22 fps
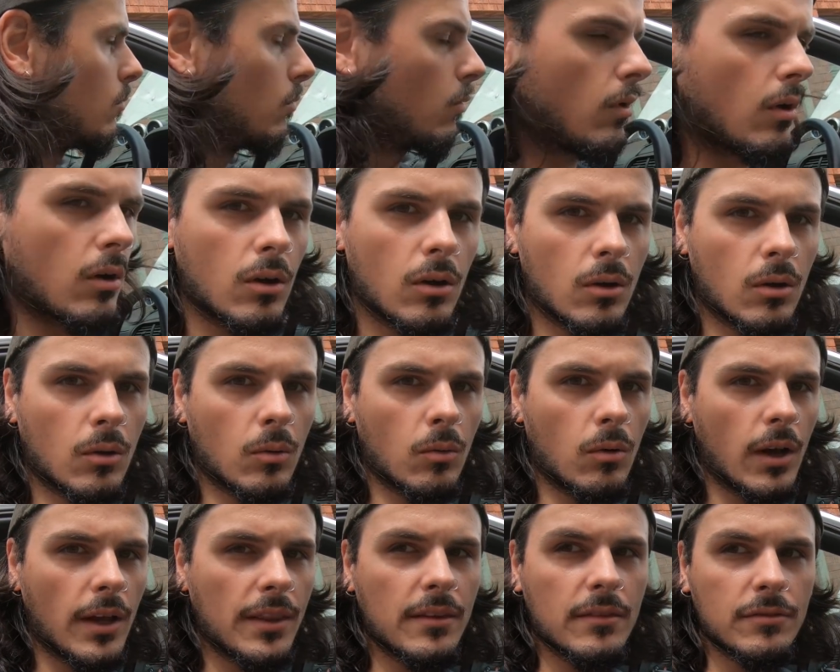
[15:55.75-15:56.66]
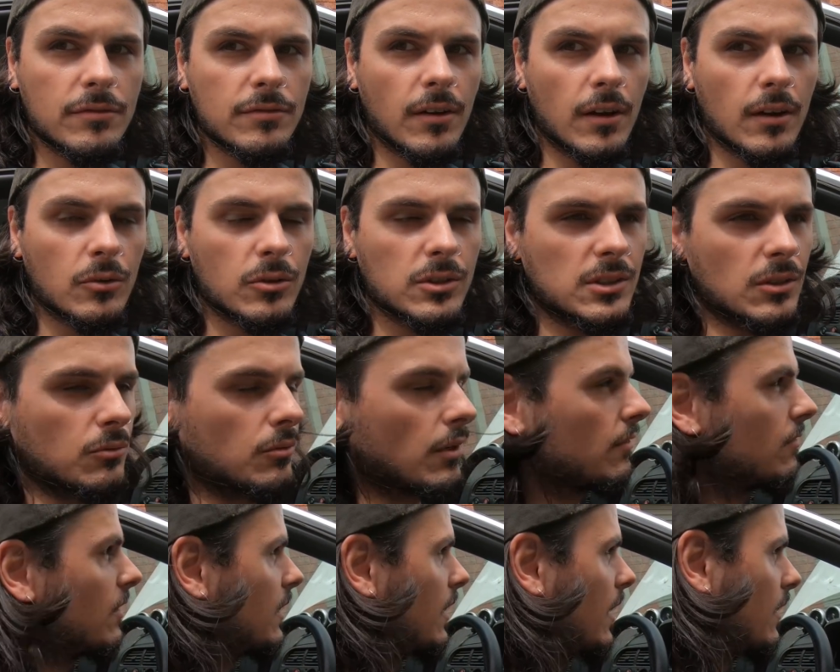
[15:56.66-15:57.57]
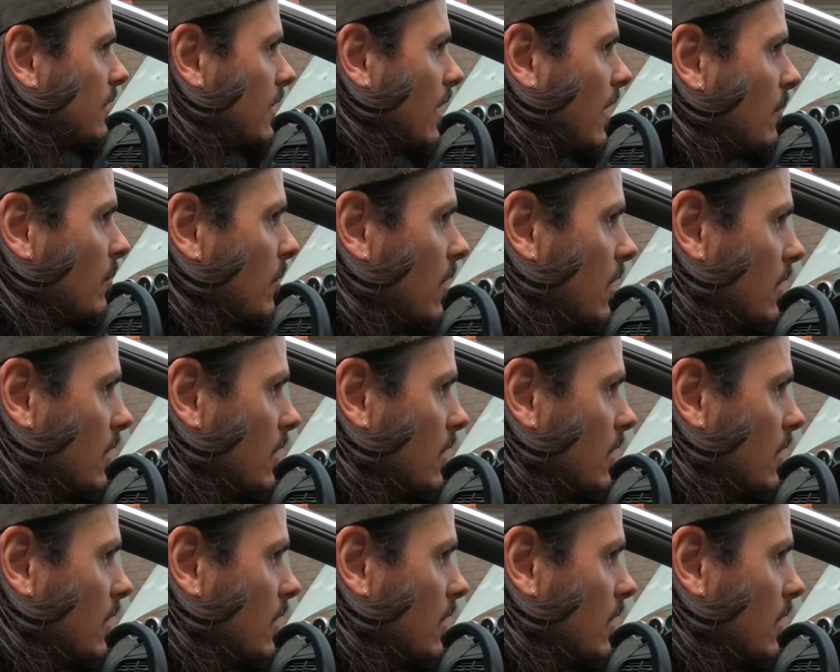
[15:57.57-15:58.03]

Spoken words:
Whoa, why the fuck was it revving out that